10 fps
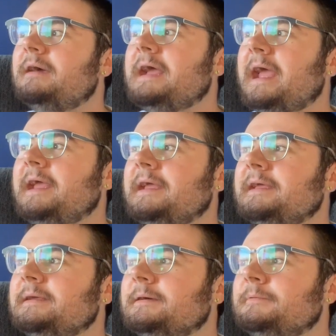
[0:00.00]

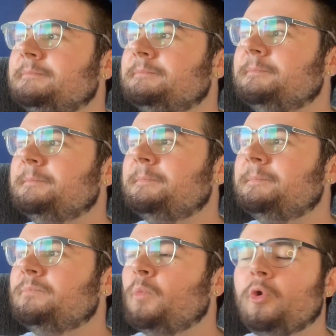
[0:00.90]
a
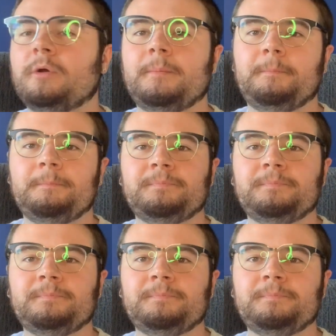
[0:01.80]
more